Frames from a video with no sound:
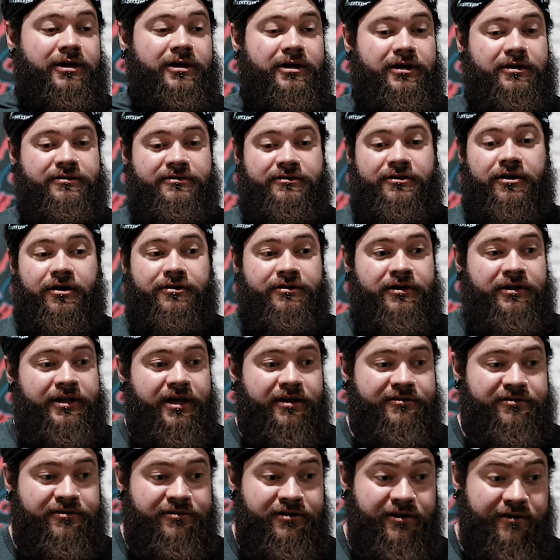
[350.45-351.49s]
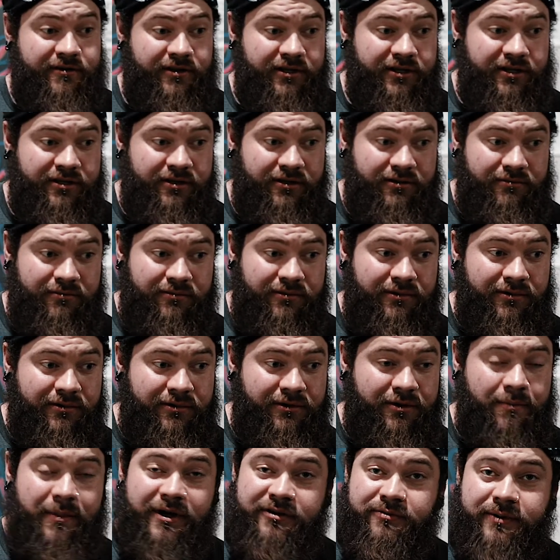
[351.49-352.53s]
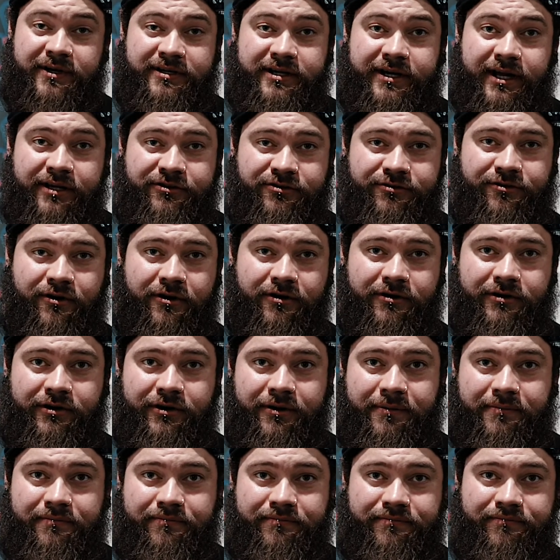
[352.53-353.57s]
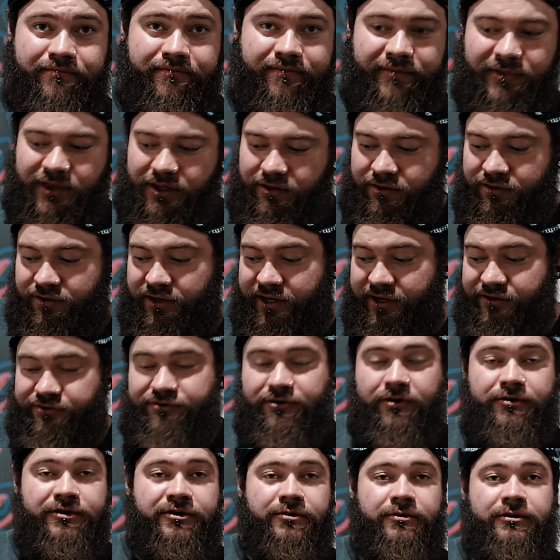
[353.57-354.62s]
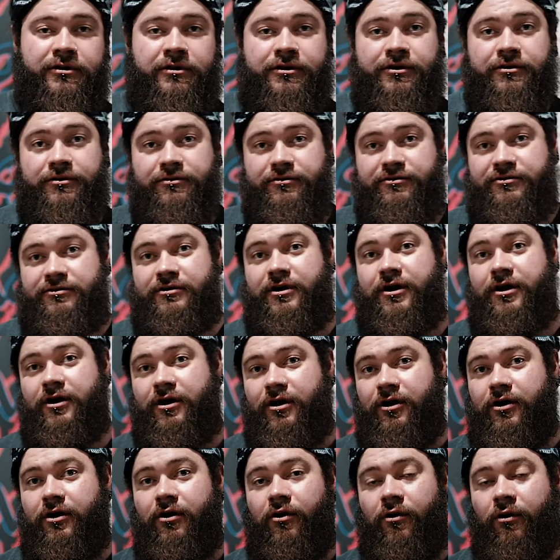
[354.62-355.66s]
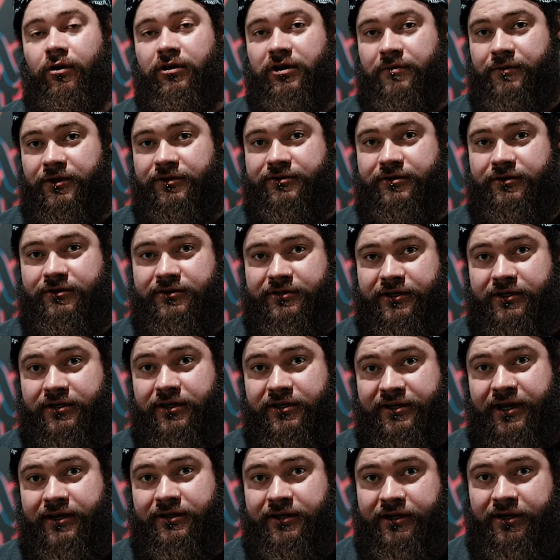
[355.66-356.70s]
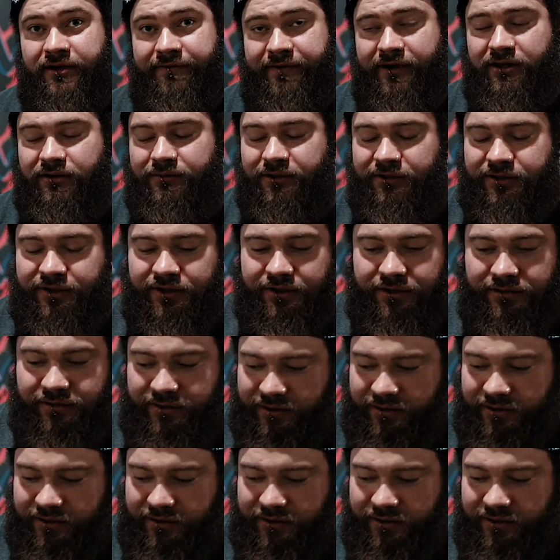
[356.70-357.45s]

It's not necessarily the best way to get strong. To get strong, you want to use all the muscles and the technique available to you.